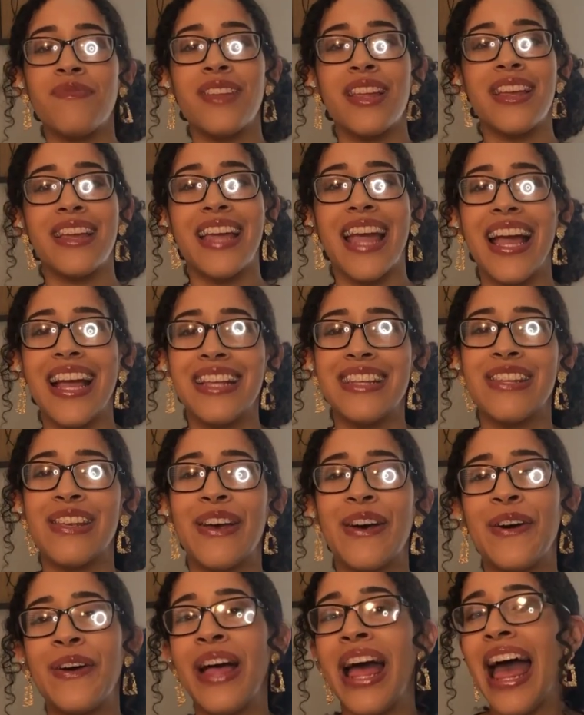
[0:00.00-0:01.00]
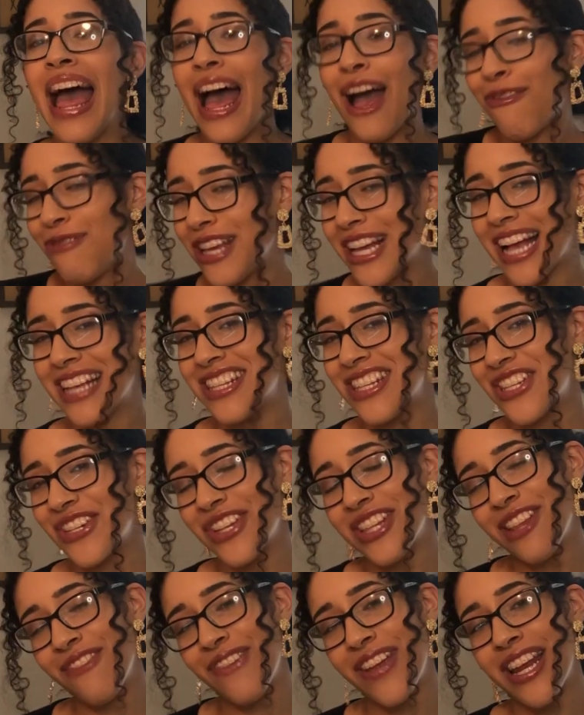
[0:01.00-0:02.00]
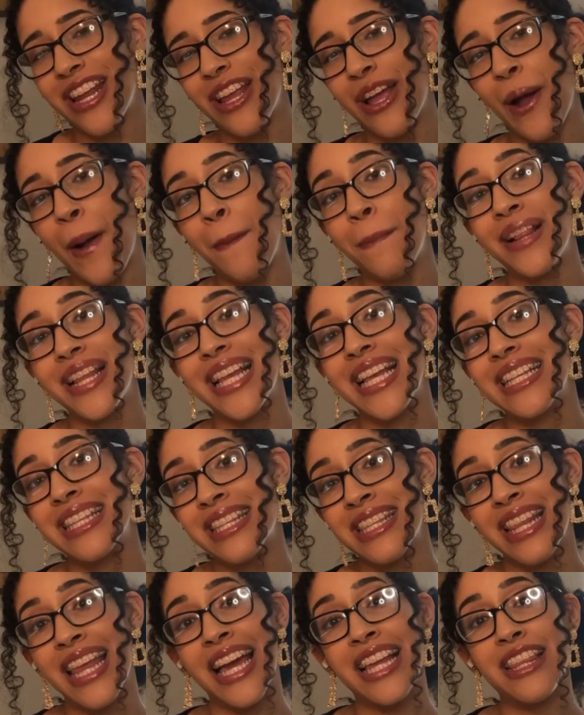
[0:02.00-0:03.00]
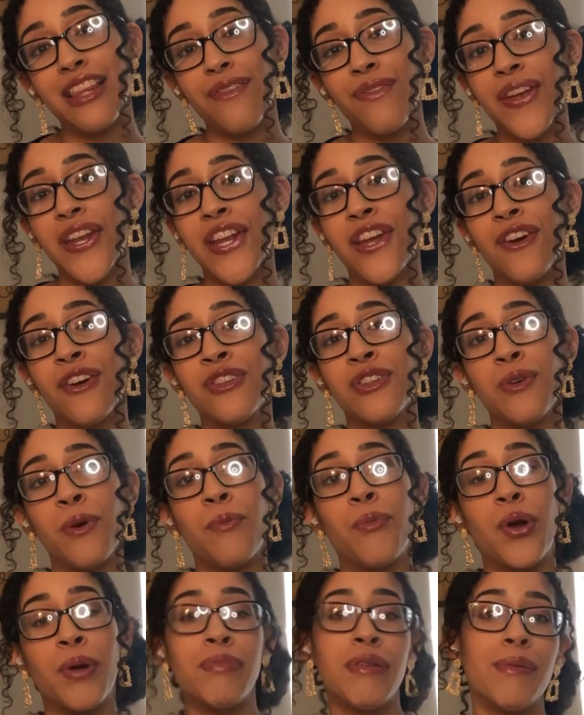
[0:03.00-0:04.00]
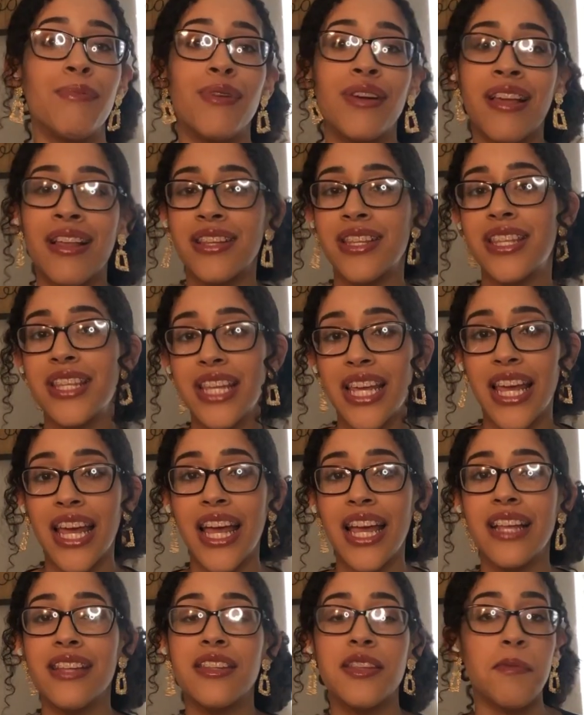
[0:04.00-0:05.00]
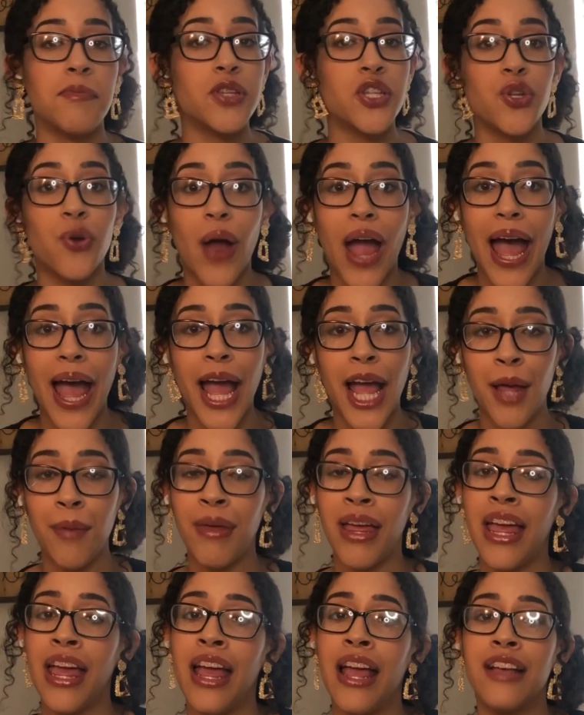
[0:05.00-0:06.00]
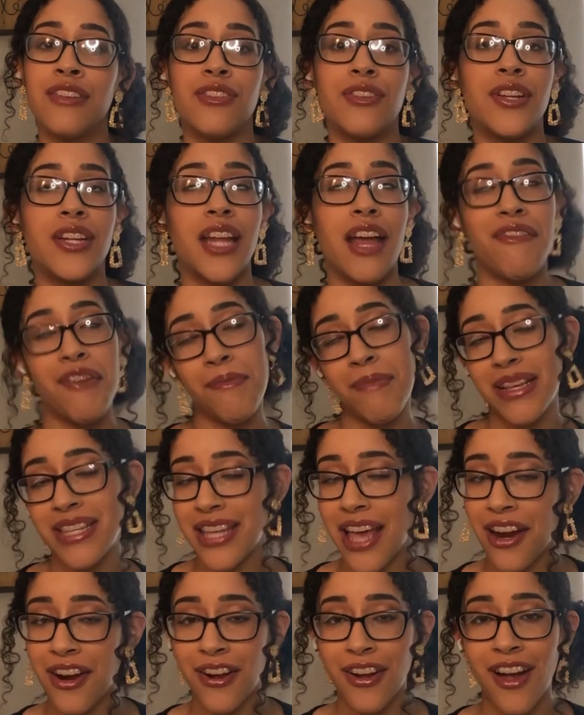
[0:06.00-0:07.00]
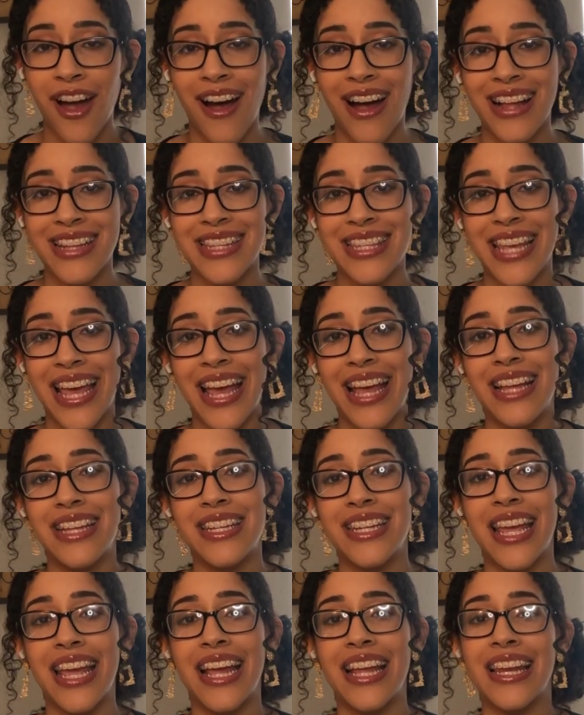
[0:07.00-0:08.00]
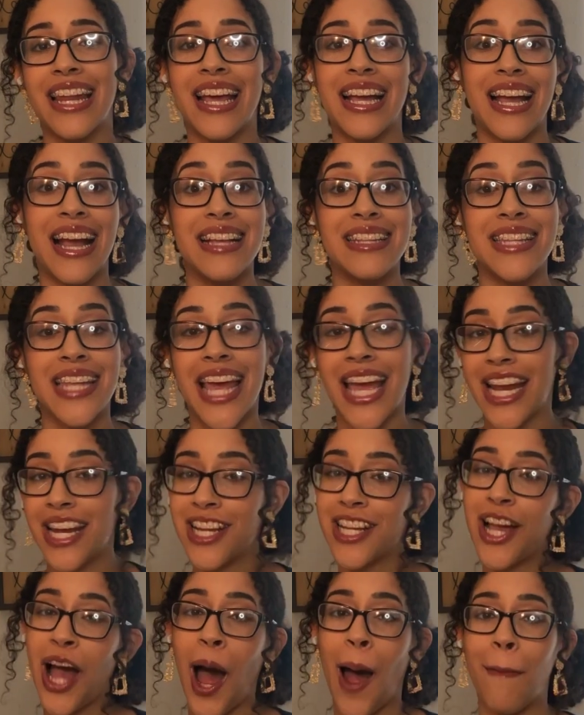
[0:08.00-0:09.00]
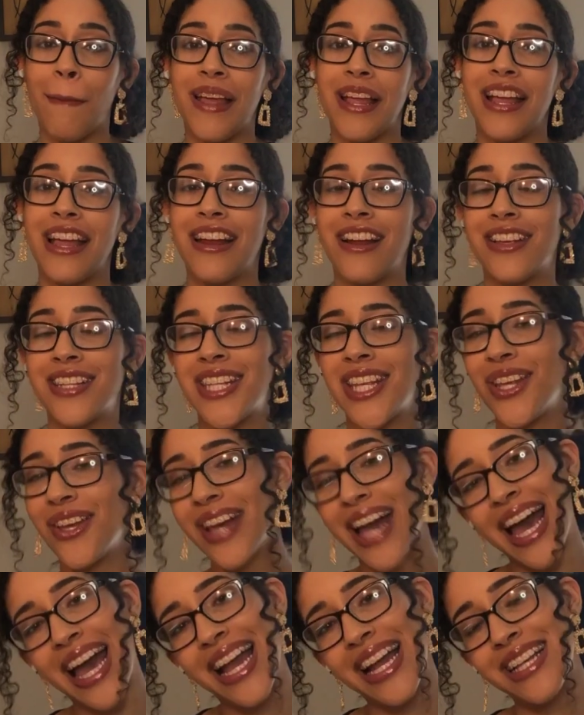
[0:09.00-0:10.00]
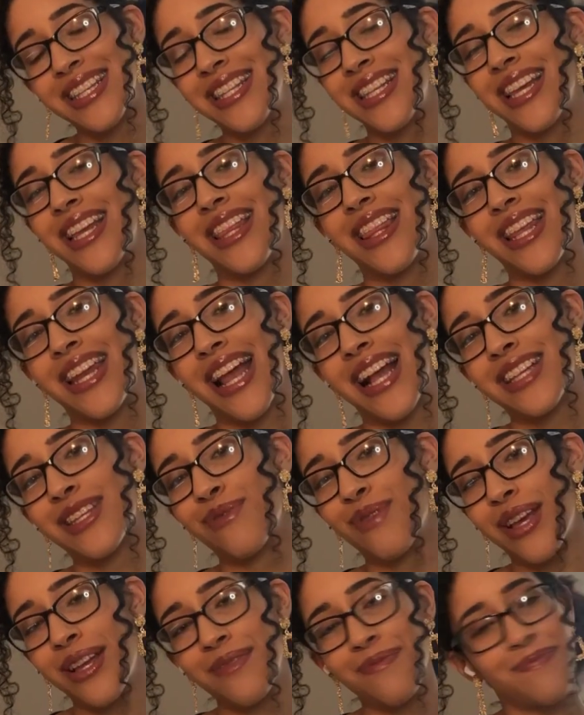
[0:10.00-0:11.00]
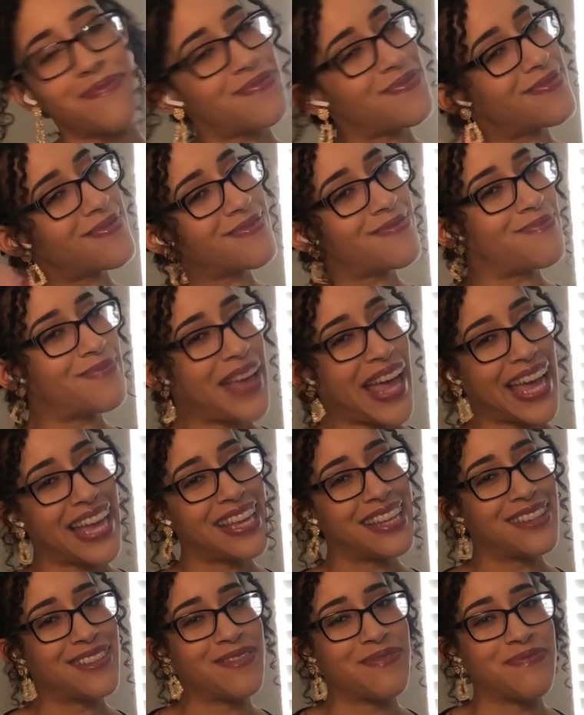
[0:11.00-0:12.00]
Okay, so hope you guys enjoyed the video. Please like the video so more people can see it. Subscribe so you never miss out on content. And like I said, comment. And I'll see you guys in the next one. Bye.